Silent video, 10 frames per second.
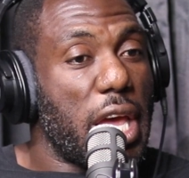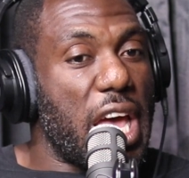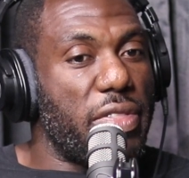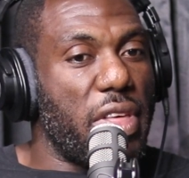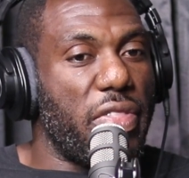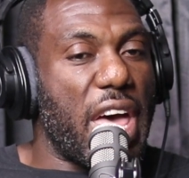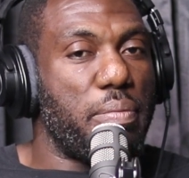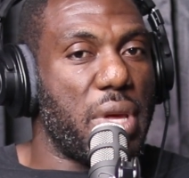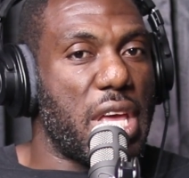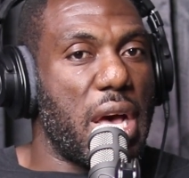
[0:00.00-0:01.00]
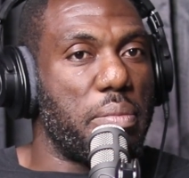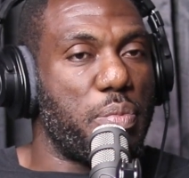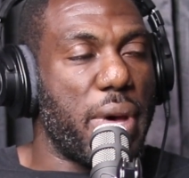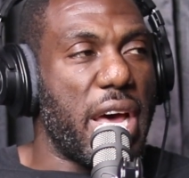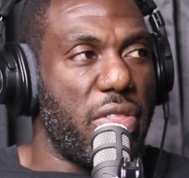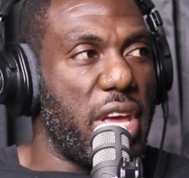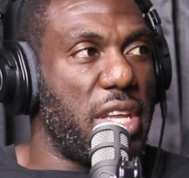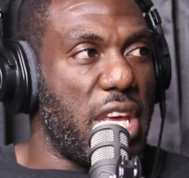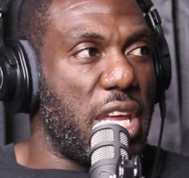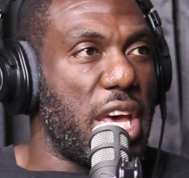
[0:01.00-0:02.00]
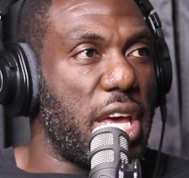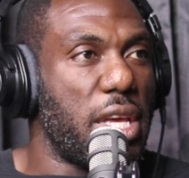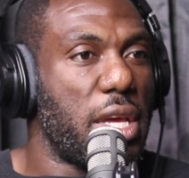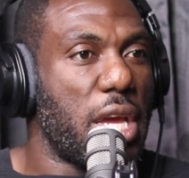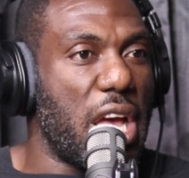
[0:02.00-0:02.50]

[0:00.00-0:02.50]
And then that becomes part of their DNA.